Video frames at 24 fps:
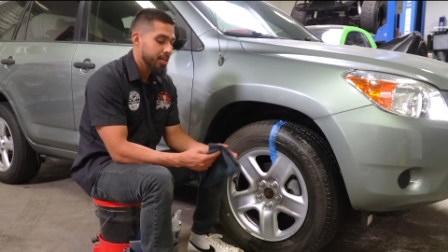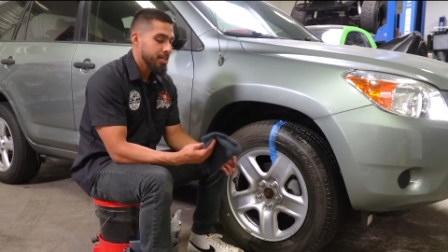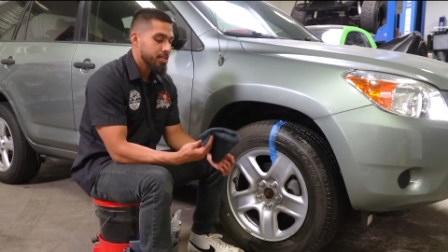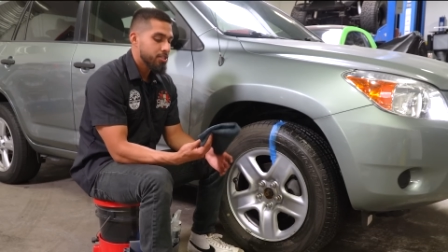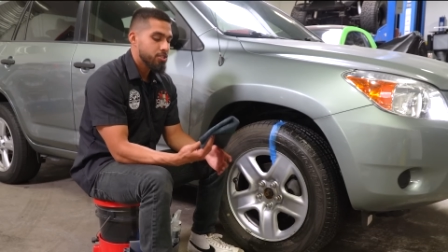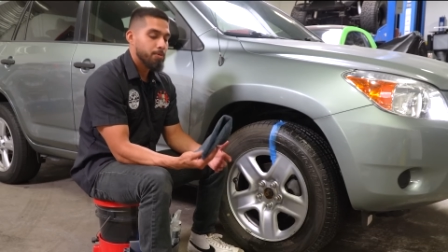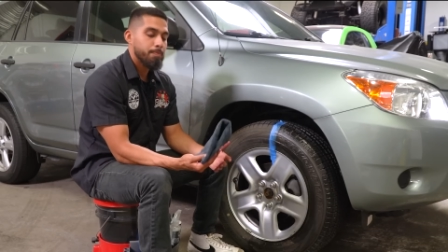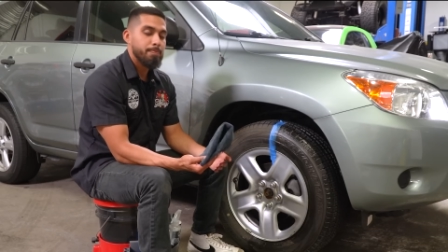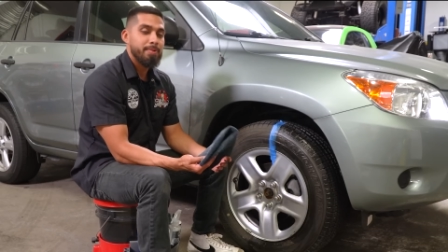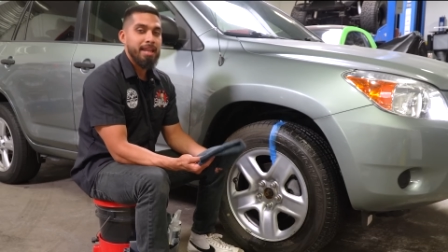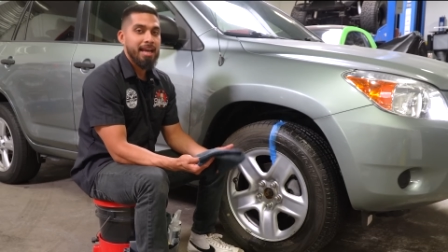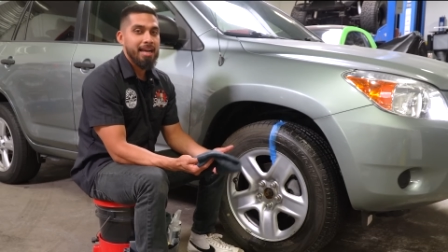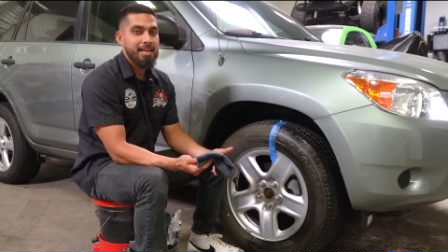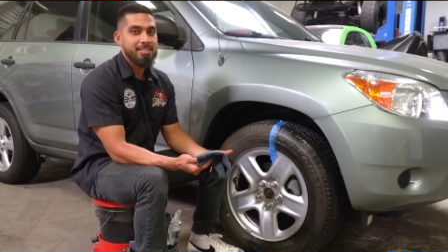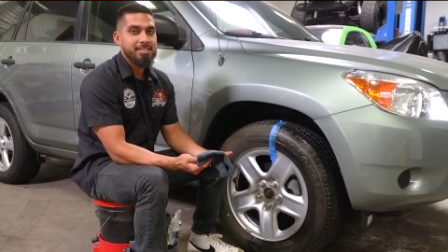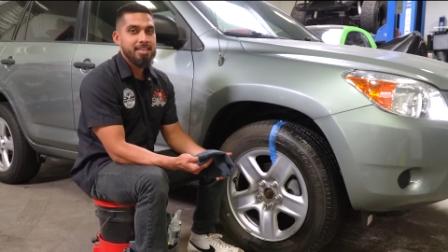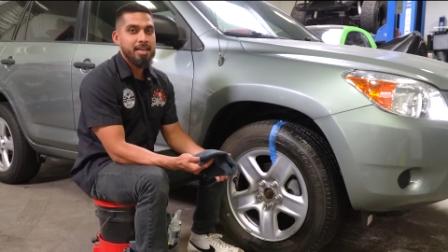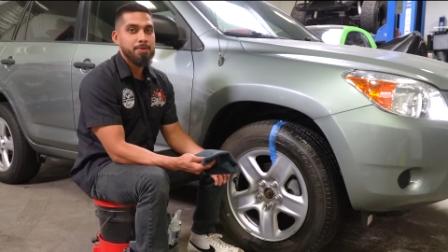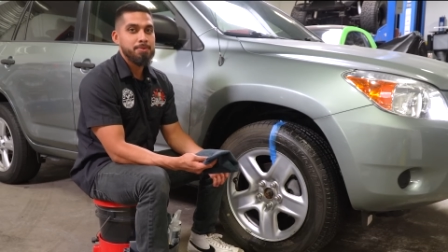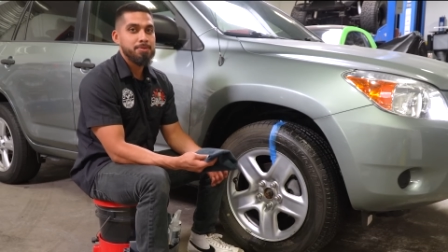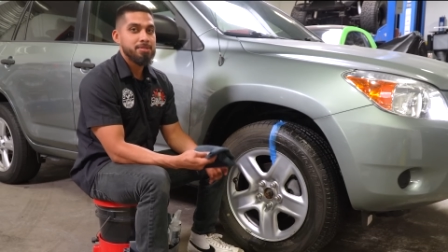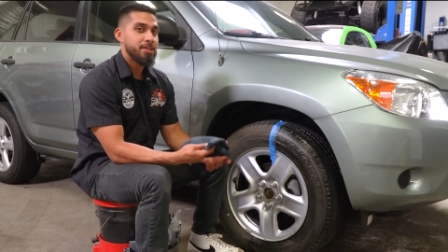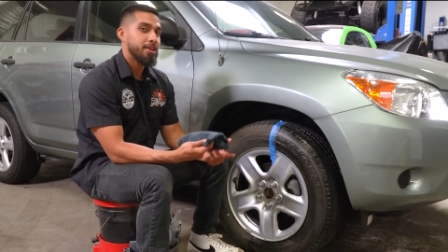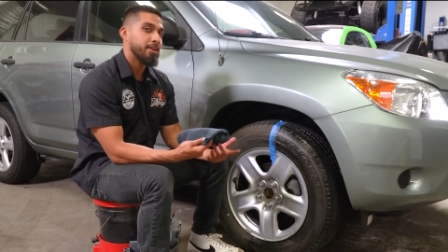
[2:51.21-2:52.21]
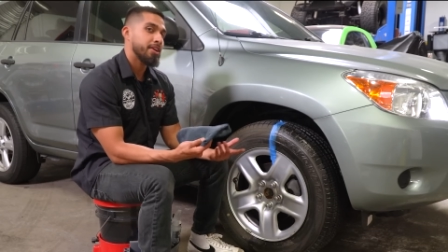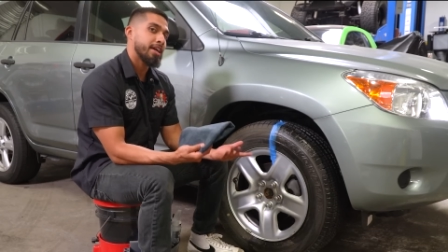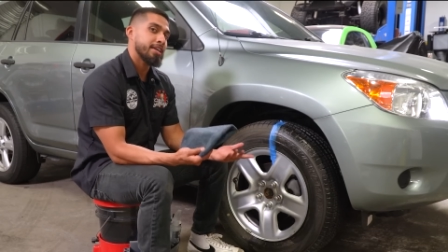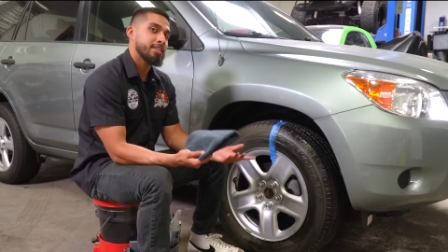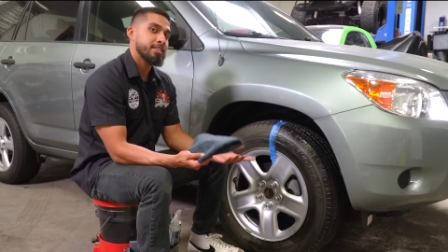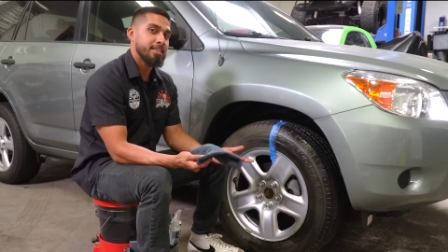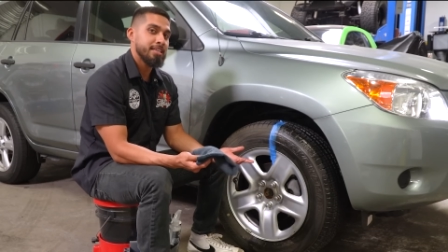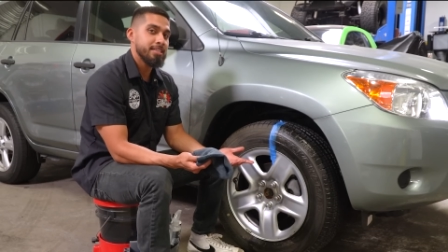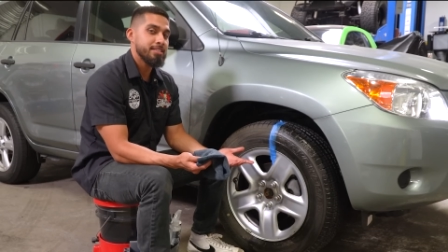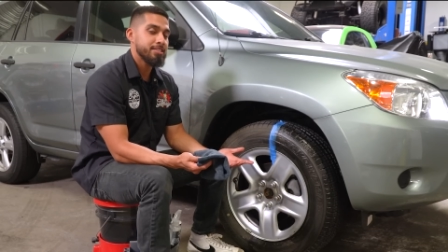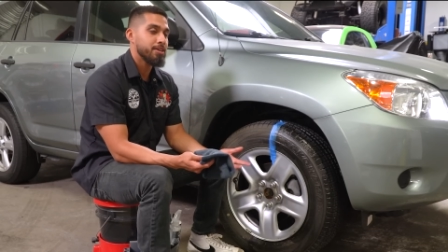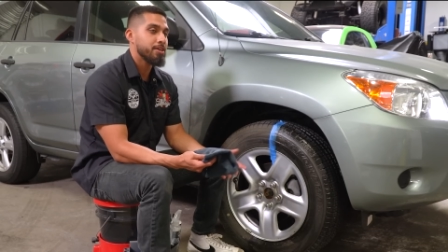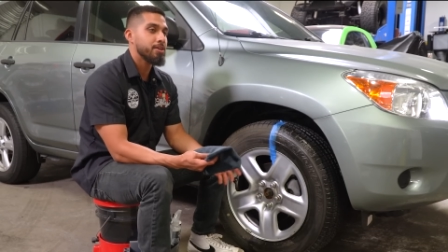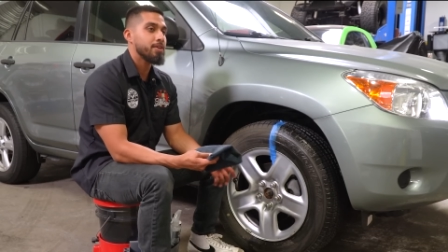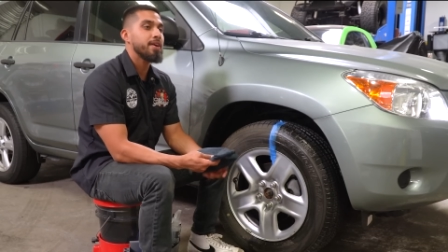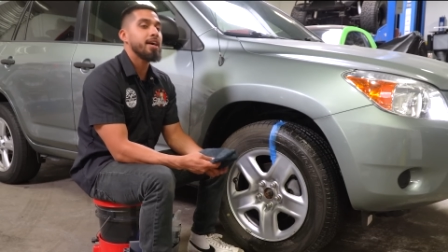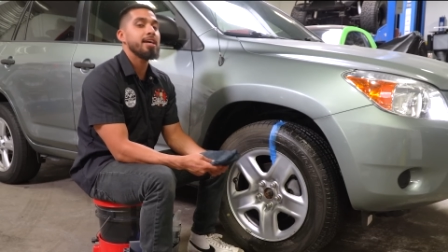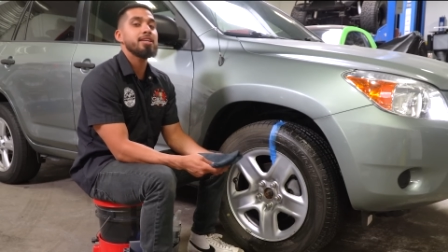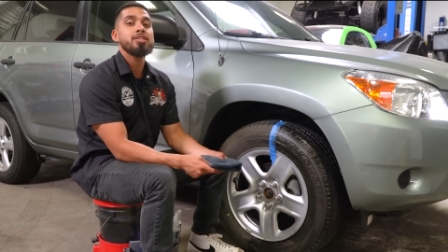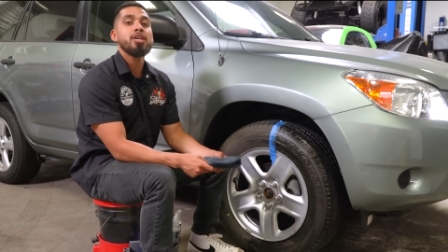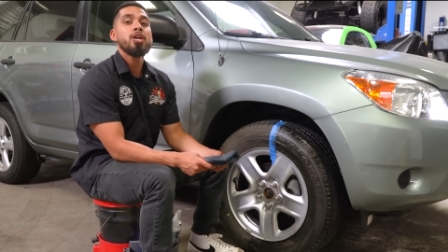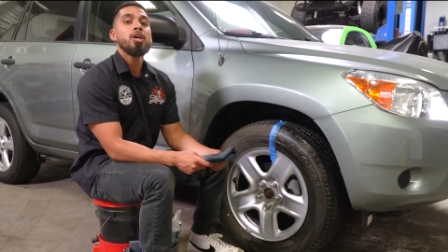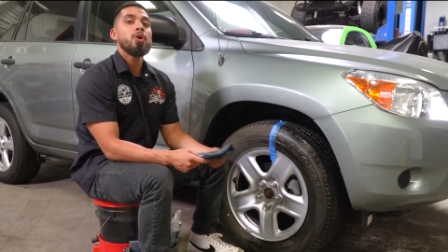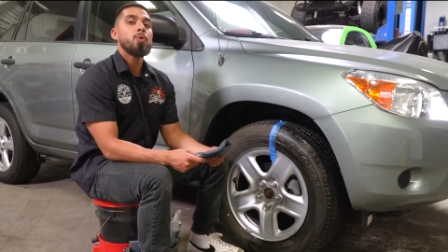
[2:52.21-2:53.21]
So black towels here at Detail
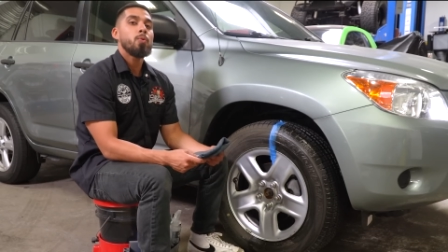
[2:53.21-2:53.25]
Garage,